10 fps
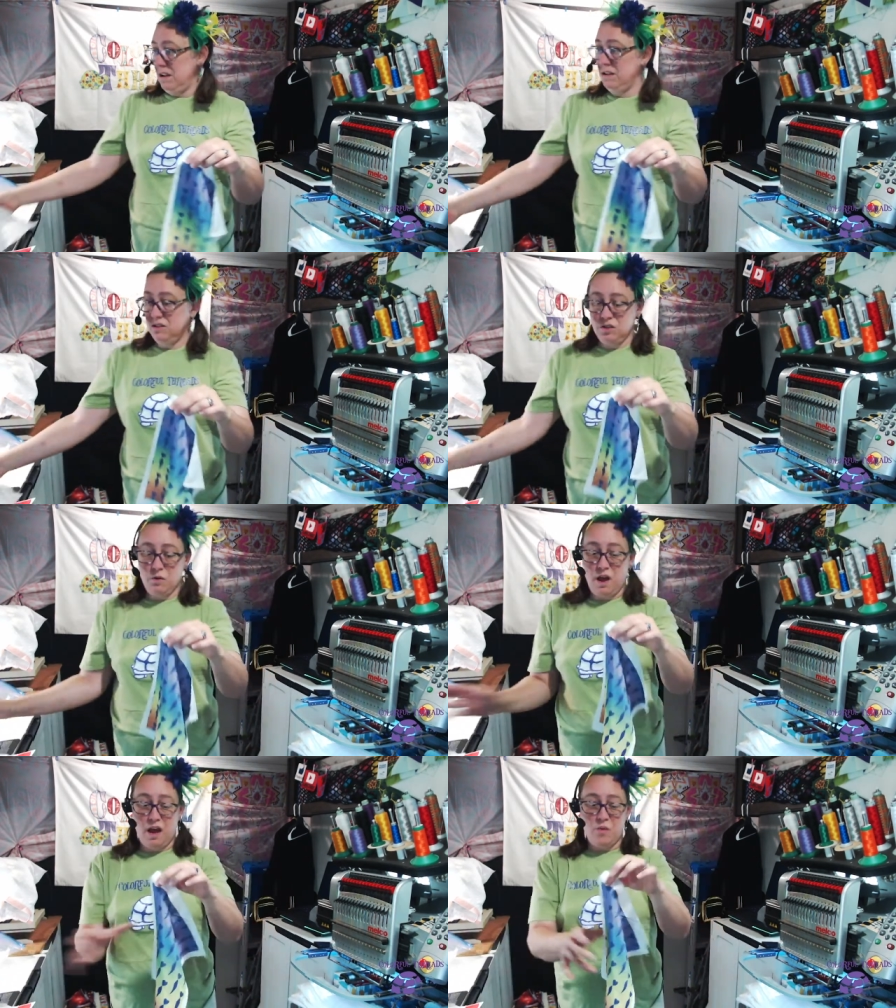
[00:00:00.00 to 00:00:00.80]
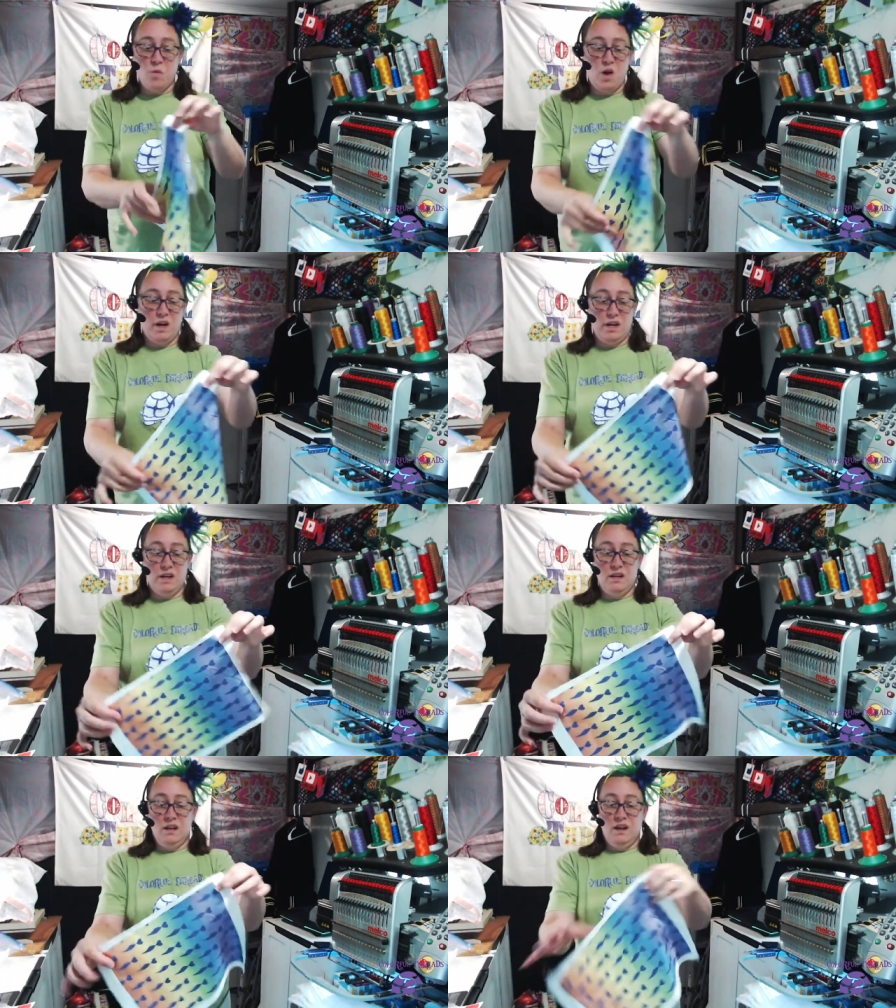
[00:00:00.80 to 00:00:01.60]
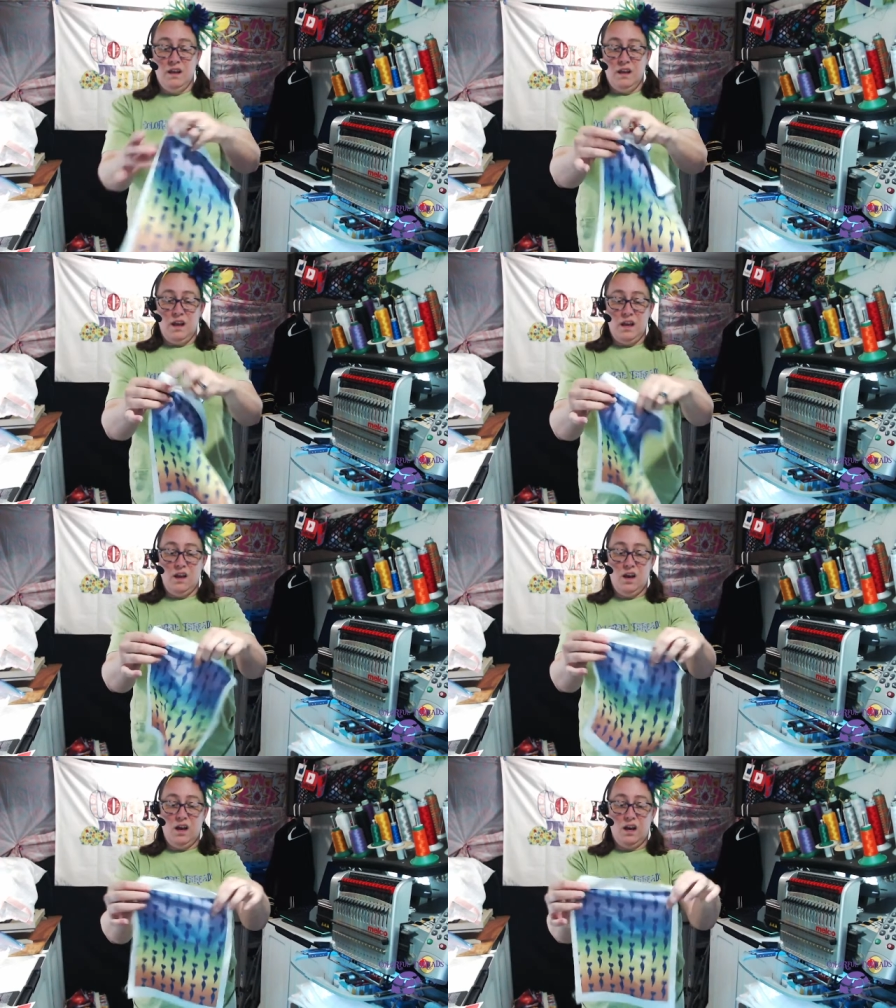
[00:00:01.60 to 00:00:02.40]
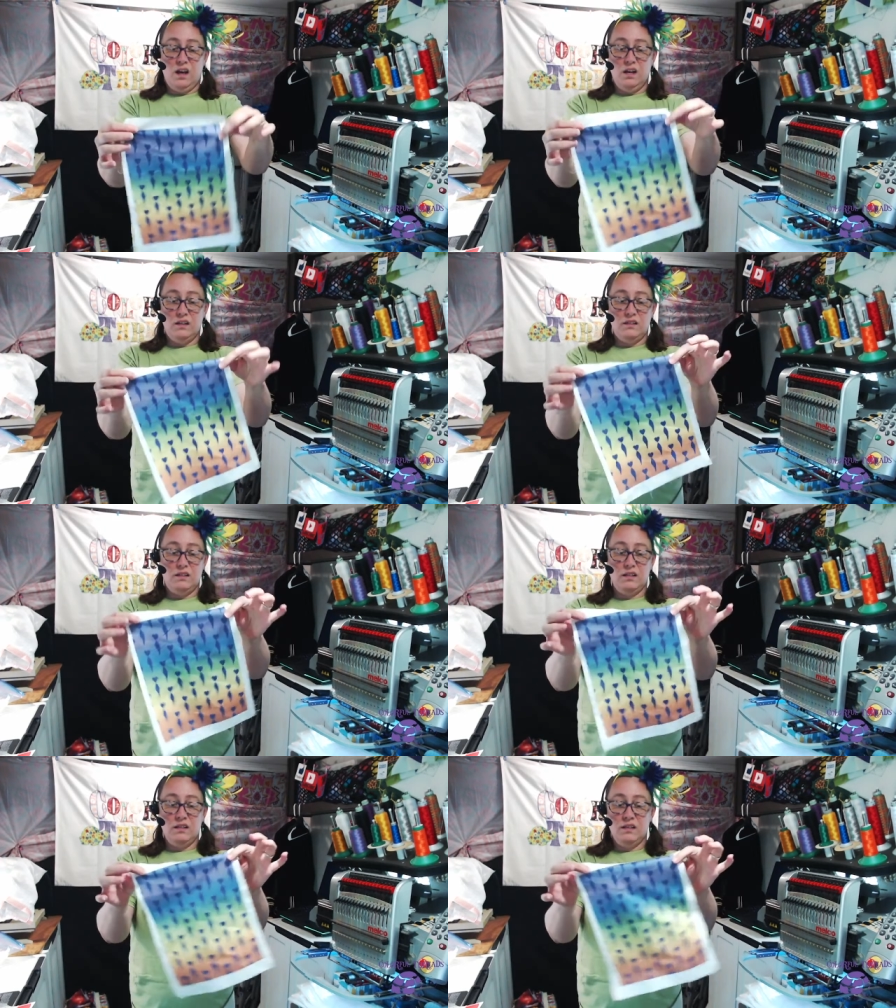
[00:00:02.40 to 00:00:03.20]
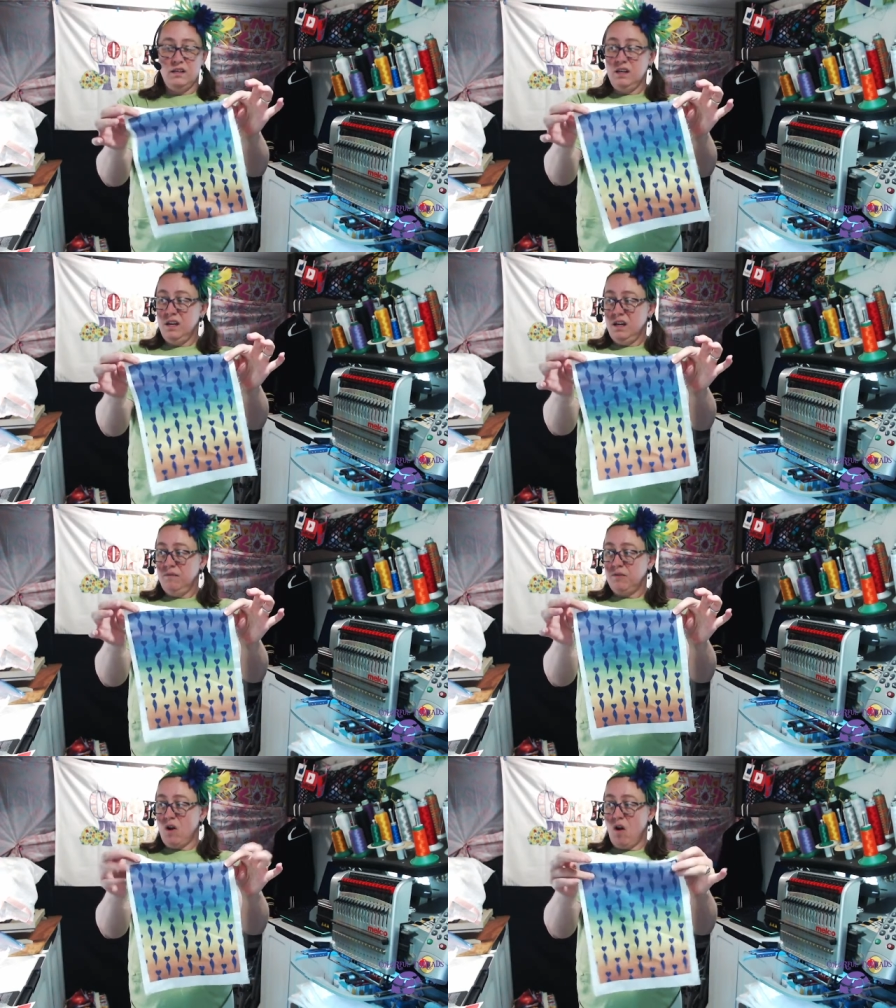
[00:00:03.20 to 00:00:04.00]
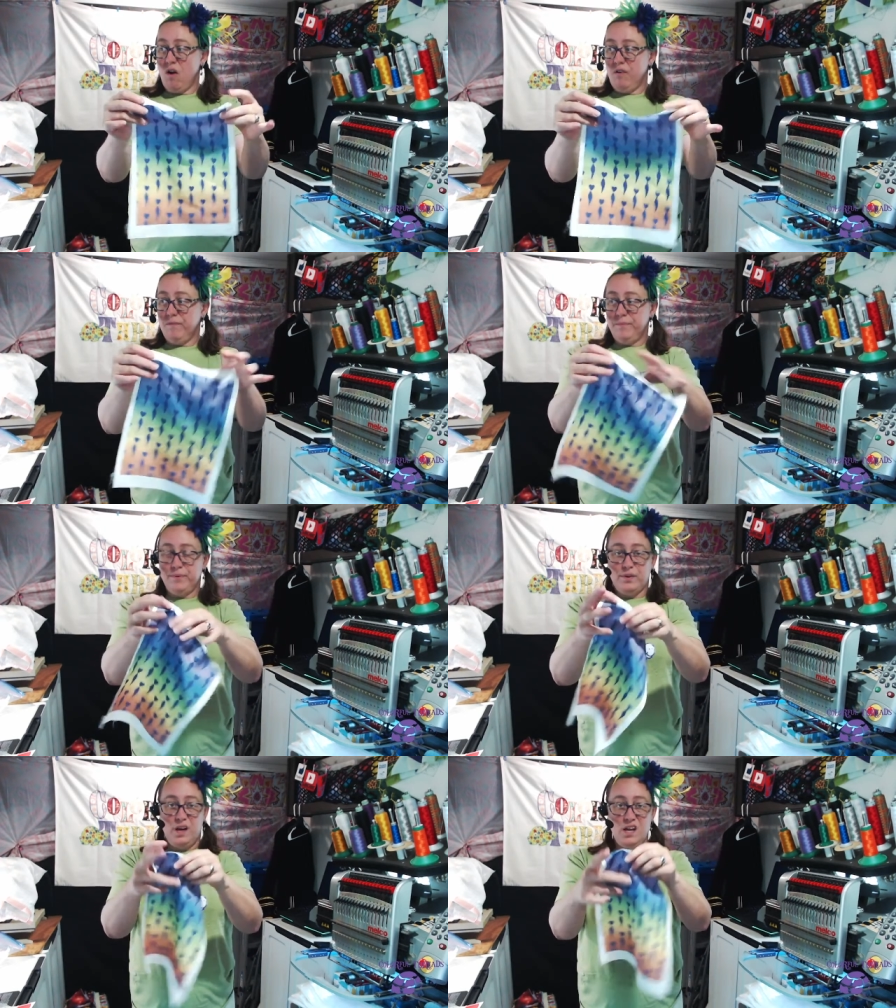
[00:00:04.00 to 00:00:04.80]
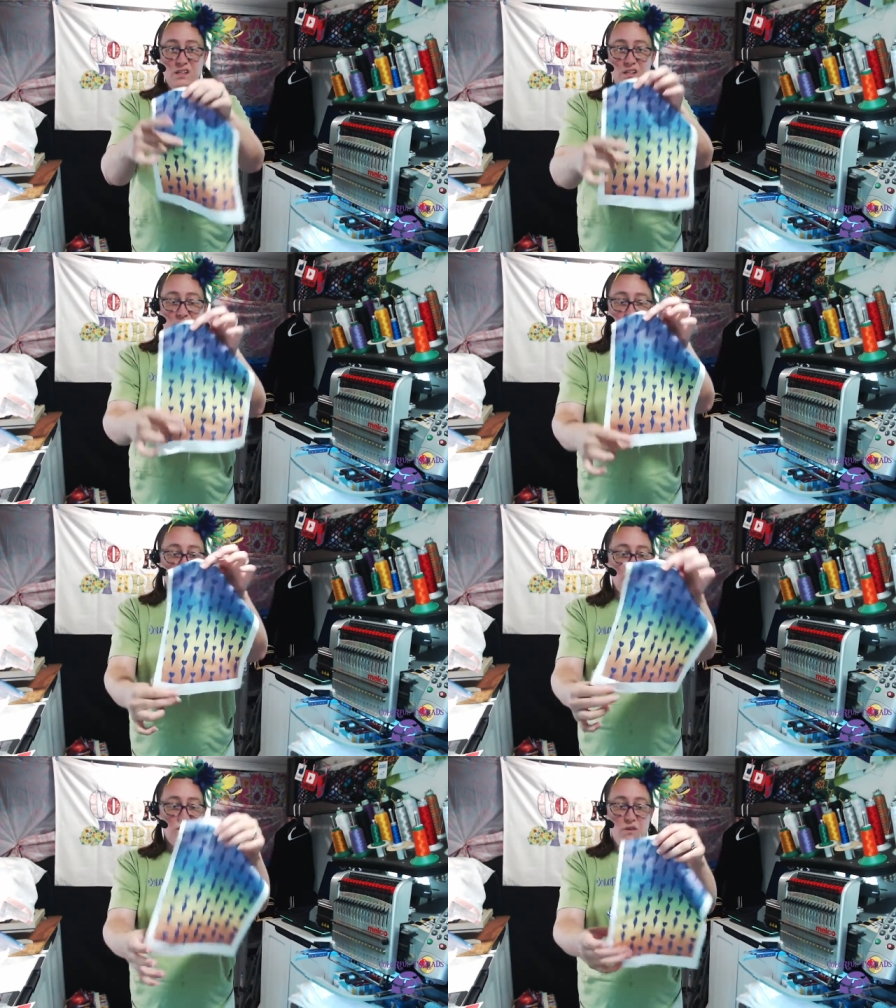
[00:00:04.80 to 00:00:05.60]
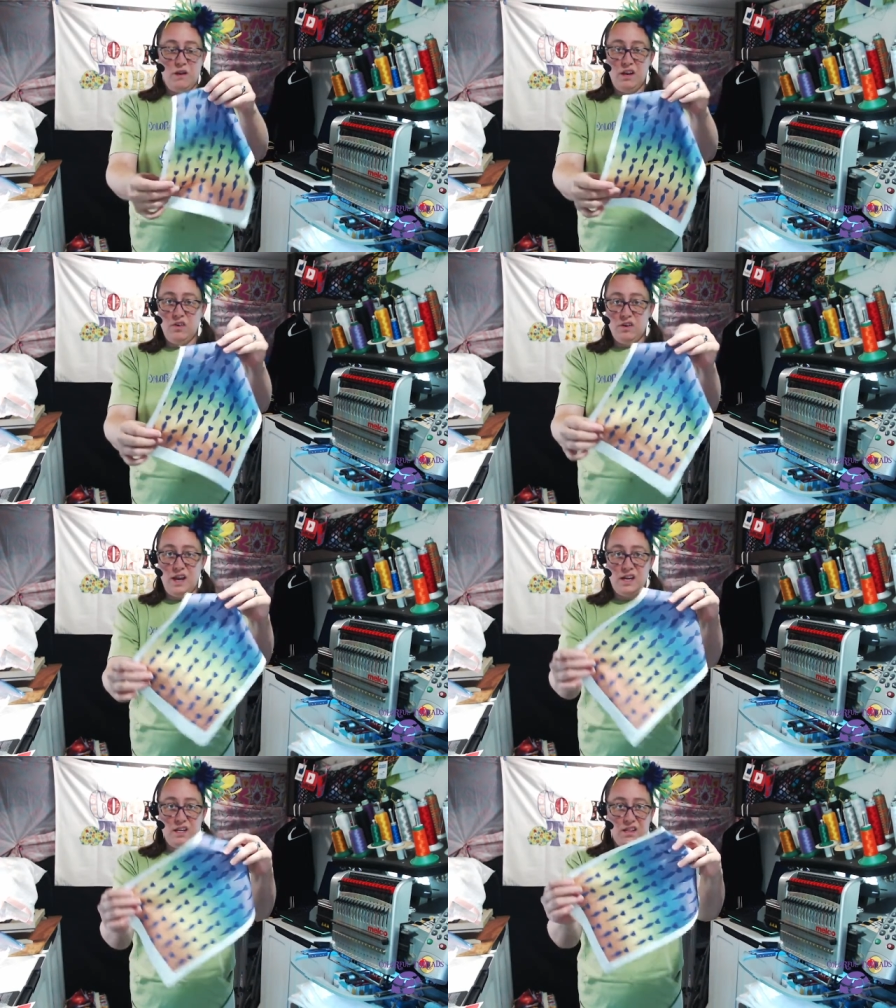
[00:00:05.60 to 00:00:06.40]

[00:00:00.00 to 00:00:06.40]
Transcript: So I wanted a heart print. So I created